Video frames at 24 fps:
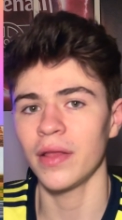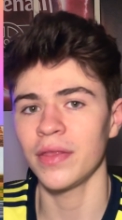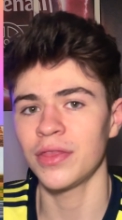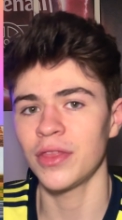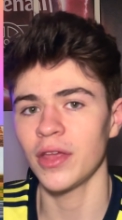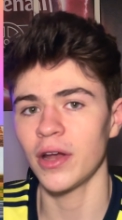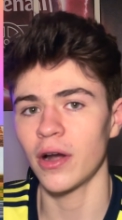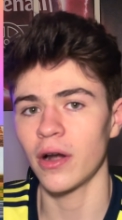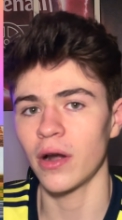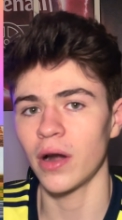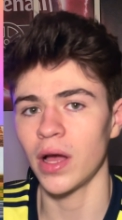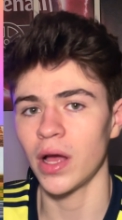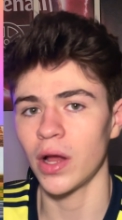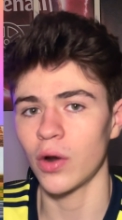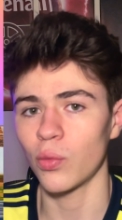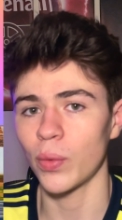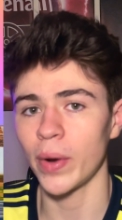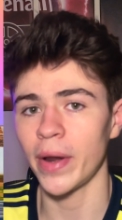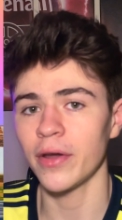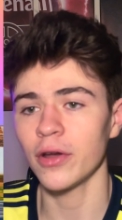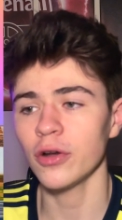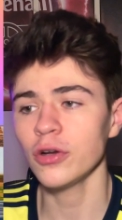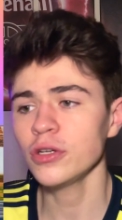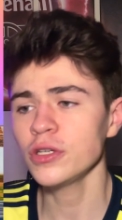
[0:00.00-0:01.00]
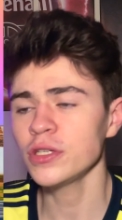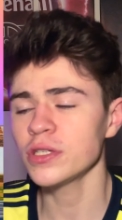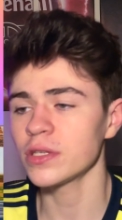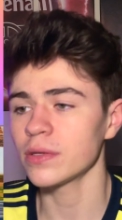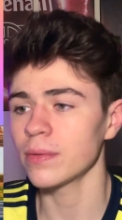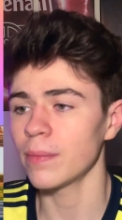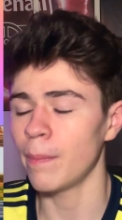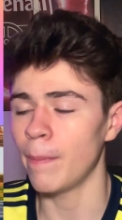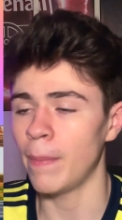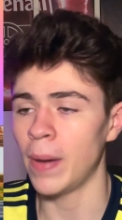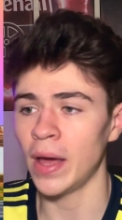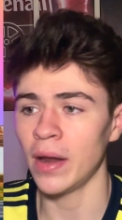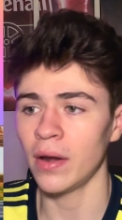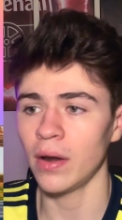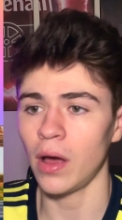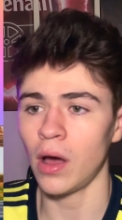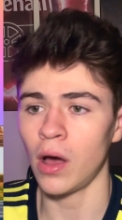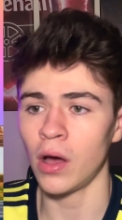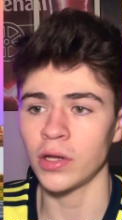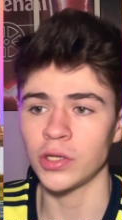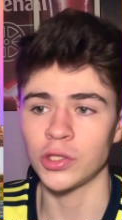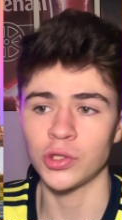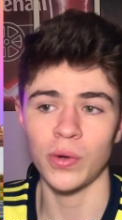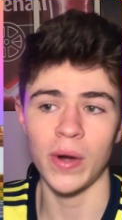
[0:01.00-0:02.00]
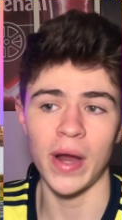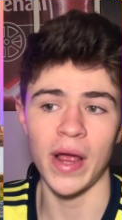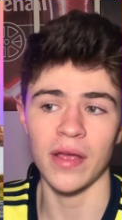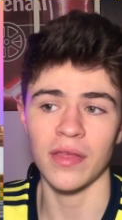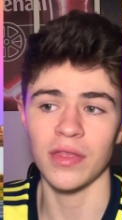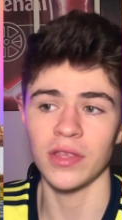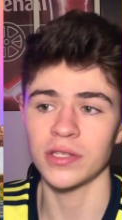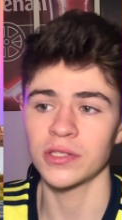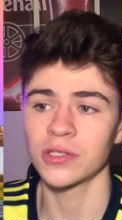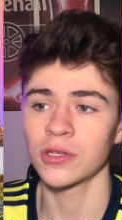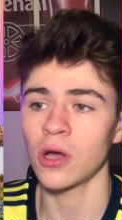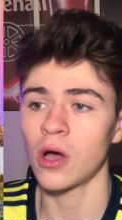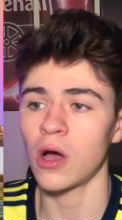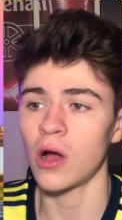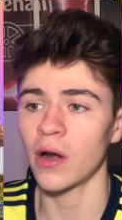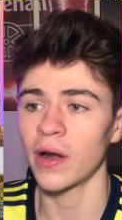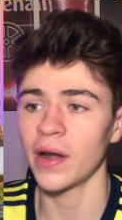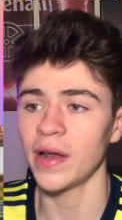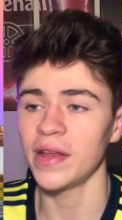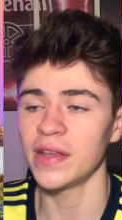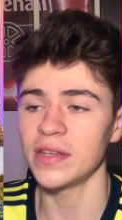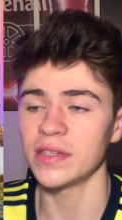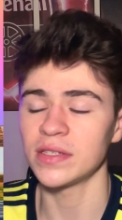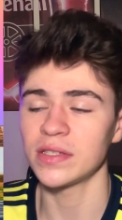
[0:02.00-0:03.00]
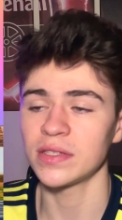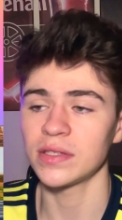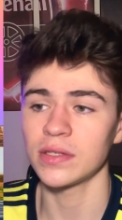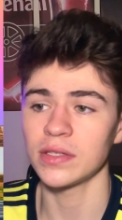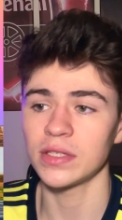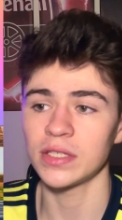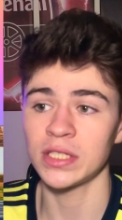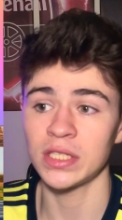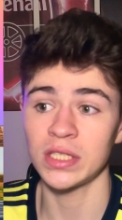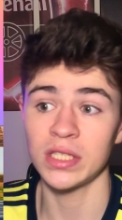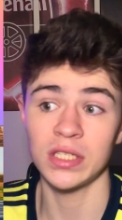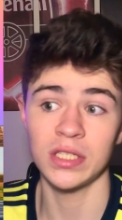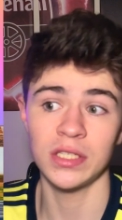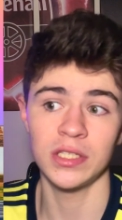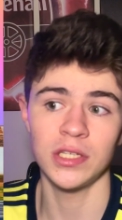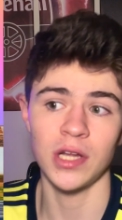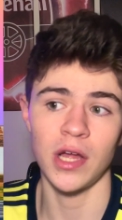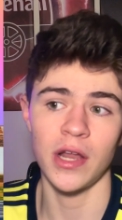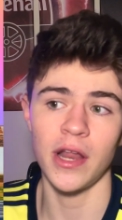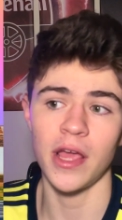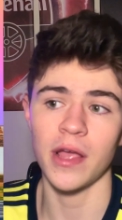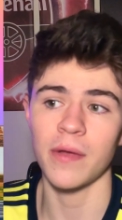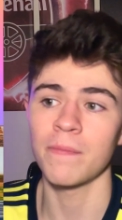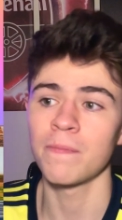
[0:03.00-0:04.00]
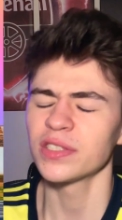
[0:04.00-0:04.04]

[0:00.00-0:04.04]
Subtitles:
their renders, but on track this car is stunning.